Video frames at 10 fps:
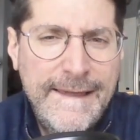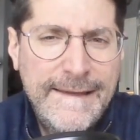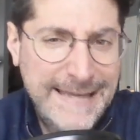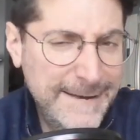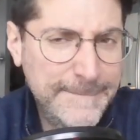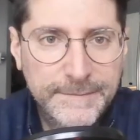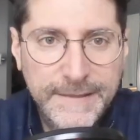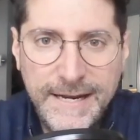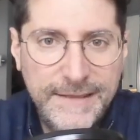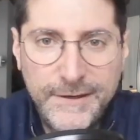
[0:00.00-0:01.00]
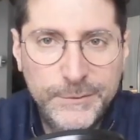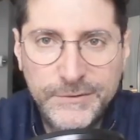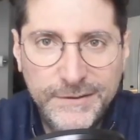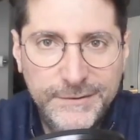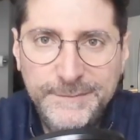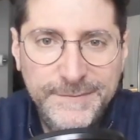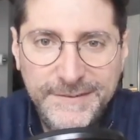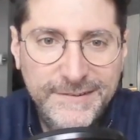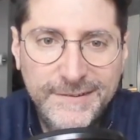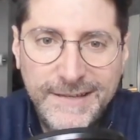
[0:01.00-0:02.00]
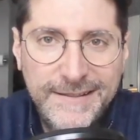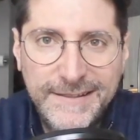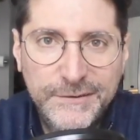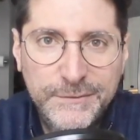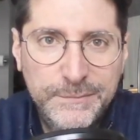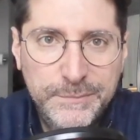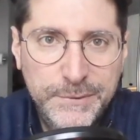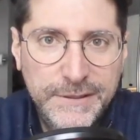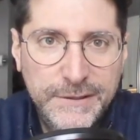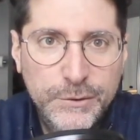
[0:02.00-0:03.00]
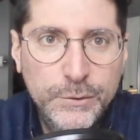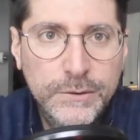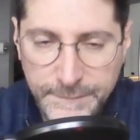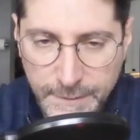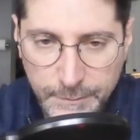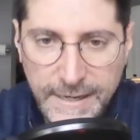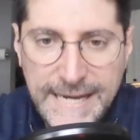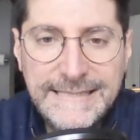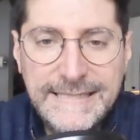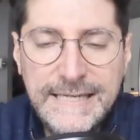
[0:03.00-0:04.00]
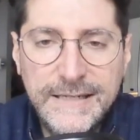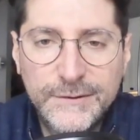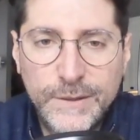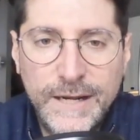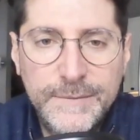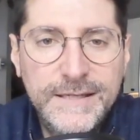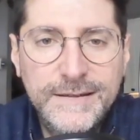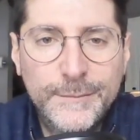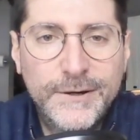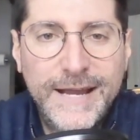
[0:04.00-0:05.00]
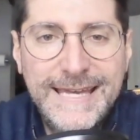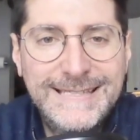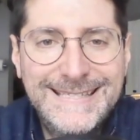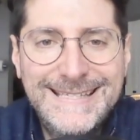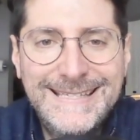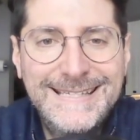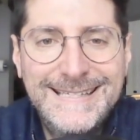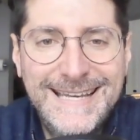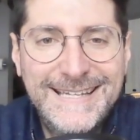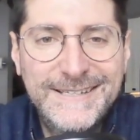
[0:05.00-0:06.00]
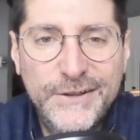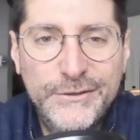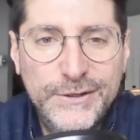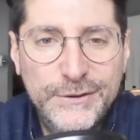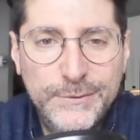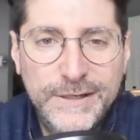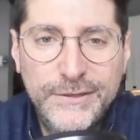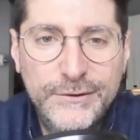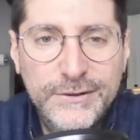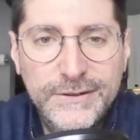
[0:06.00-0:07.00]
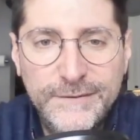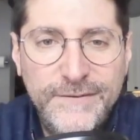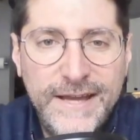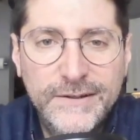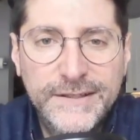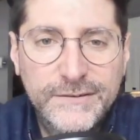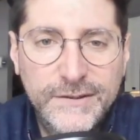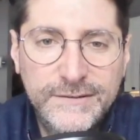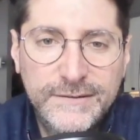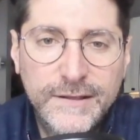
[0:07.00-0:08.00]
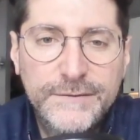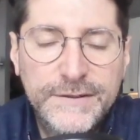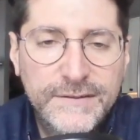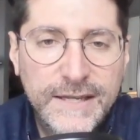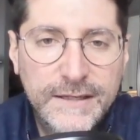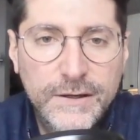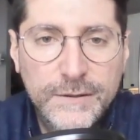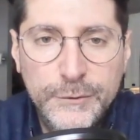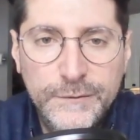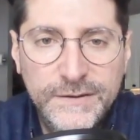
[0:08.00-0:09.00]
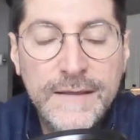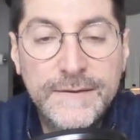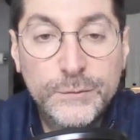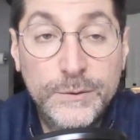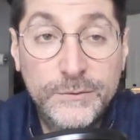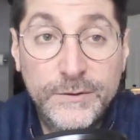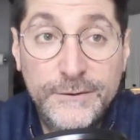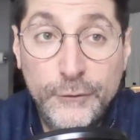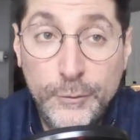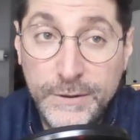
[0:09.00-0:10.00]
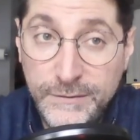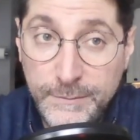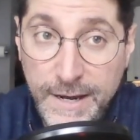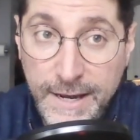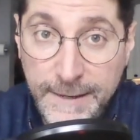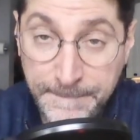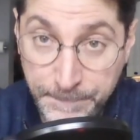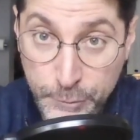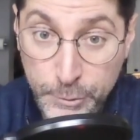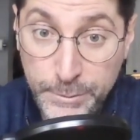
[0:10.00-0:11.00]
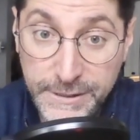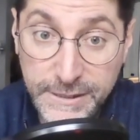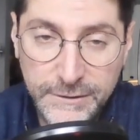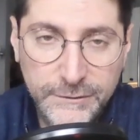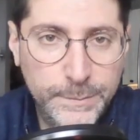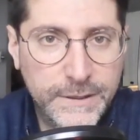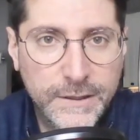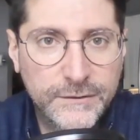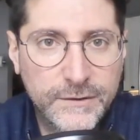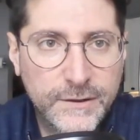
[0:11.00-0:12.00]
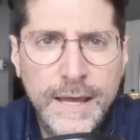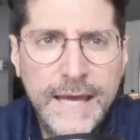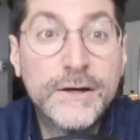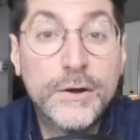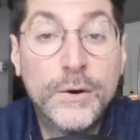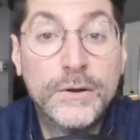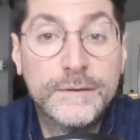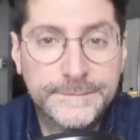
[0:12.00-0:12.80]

10. Yeah, and I thought it was awesome. I still kind of think it's pretty cool. Number 18 is what I mean. Number 18, Naked Gun 33 and a Third, The Final Insults. Love these Naked Gun movies. This one was very formative in my puberty years because of Anna Nicole